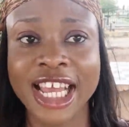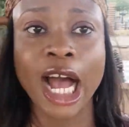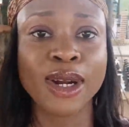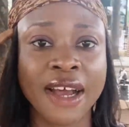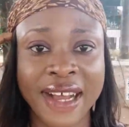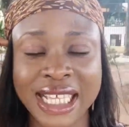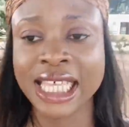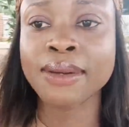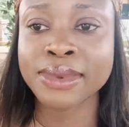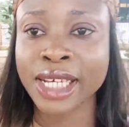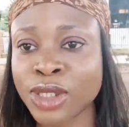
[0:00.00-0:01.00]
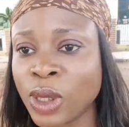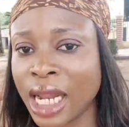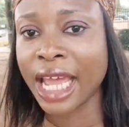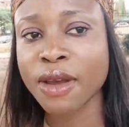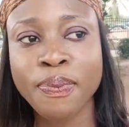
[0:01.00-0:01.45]
I would have attempted to
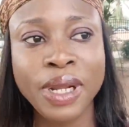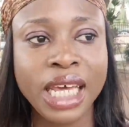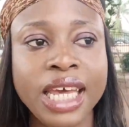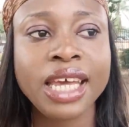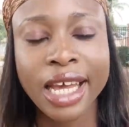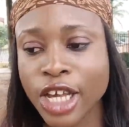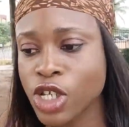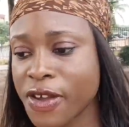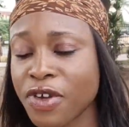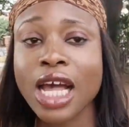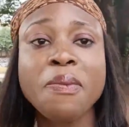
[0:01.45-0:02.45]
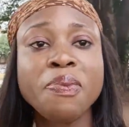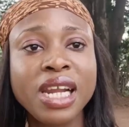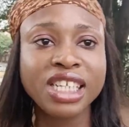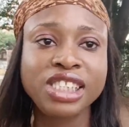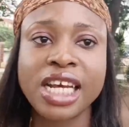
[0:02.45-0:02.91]
like play. So if you can
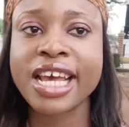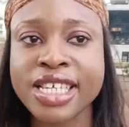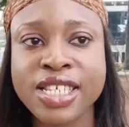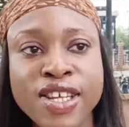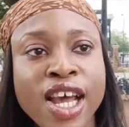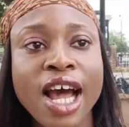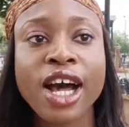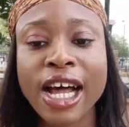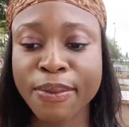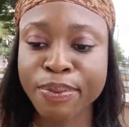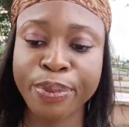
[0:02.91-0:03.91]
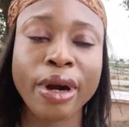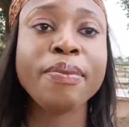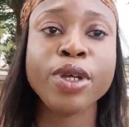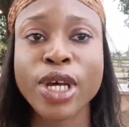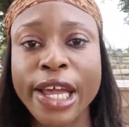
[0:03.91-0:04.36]
play chess, and
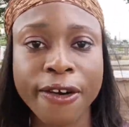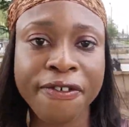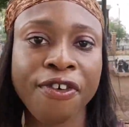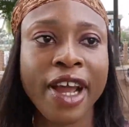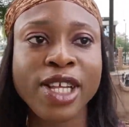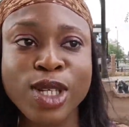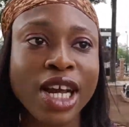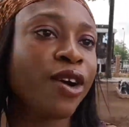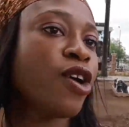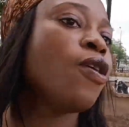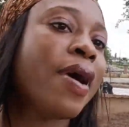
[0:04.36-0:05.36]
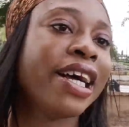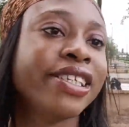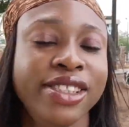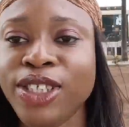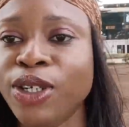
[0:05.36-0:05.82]
probably you and your friends, you can come
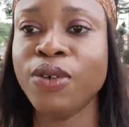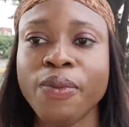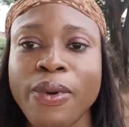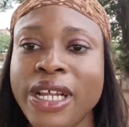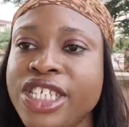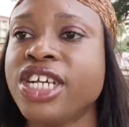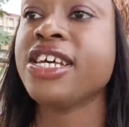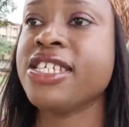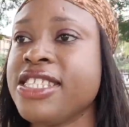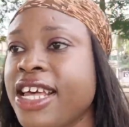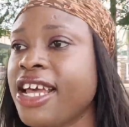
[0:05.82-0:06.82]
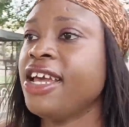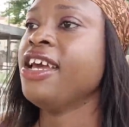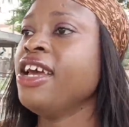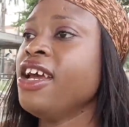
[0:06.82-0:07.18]
and, you know, play chess there.